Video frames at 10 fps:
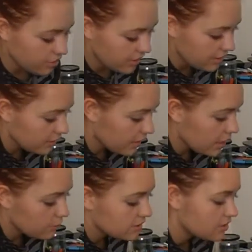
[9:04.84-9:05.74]
thing that
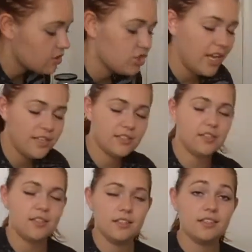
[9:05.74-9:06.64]
I would suggest
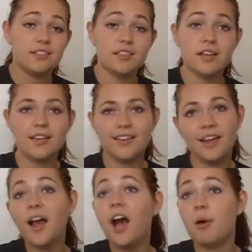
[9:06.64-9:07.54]
is
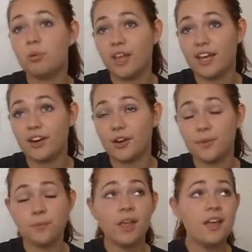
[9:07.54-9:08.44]
a
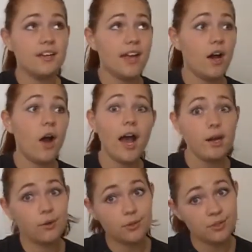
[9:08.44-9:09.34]
planner. Now, I
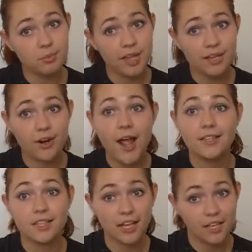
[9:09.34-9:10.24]
don't use a planner. I
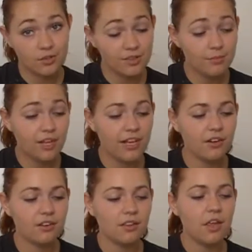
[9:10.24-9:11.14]
suck at using
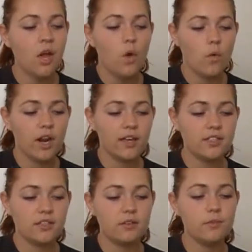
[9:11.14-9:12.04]
planners. What I
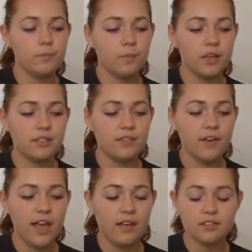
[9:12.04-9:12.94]
do is if
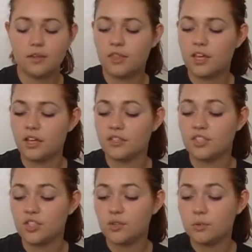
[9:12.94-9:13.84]
I have something
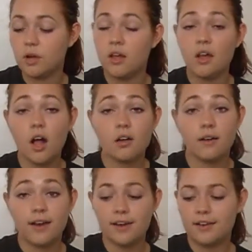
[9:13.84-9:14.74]
due, I'll
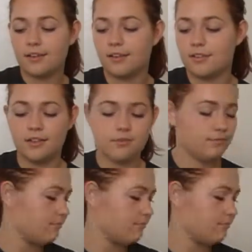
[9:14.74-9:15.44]
write it on the,